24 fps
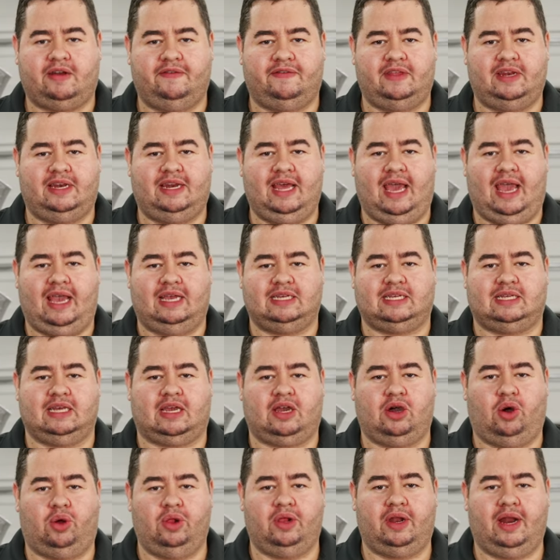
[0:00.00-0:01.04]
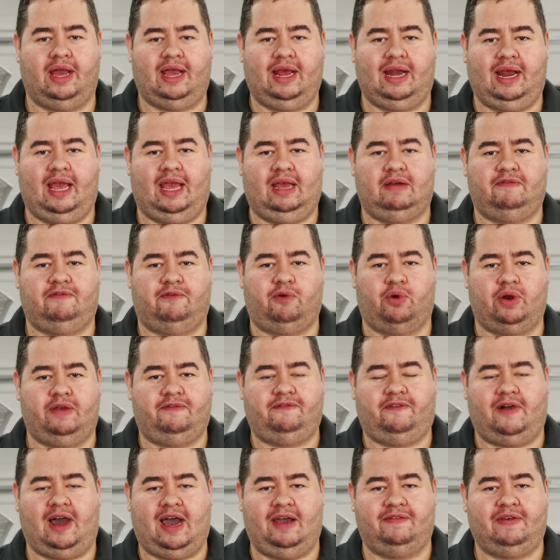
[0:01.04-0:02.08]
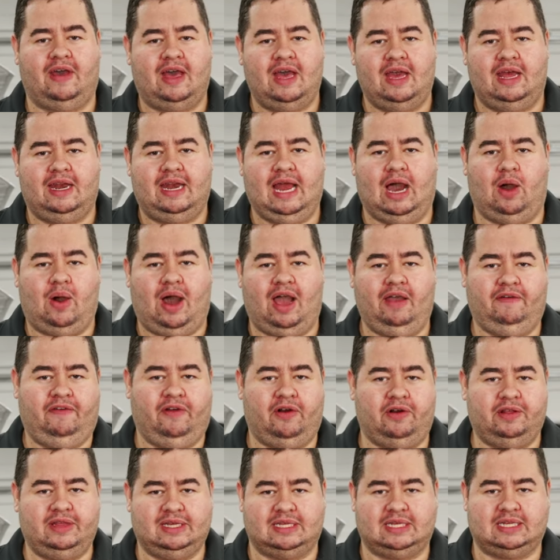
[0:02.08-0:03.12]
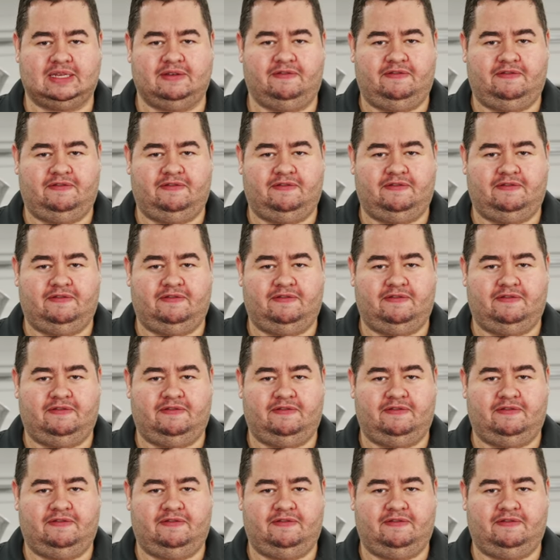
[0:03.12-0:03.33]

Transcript: of the day is the Collinite 845. Now, I've heard this is a